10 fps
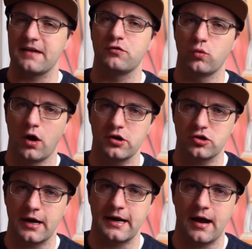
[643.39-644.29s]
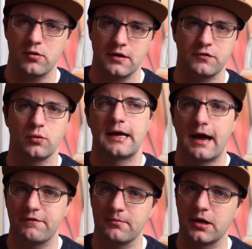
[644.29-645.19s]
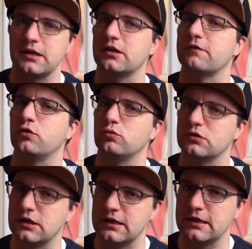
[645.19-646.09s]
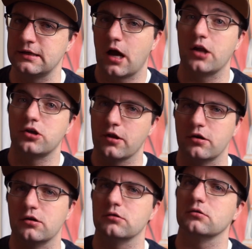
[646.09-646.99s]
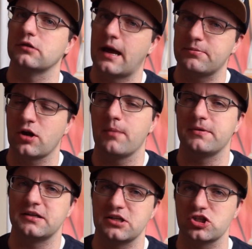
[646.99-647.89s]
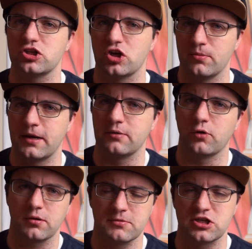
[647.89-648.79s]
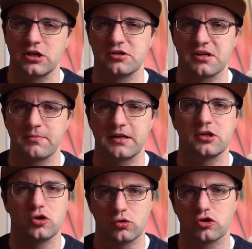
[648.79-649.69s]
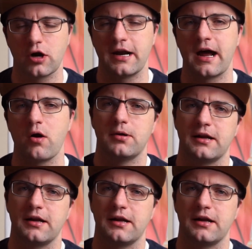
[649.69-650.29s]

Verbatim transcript: If you want to try it out, if you have the money, if you need another laptop in addition to your main work machine or something, you could try it out.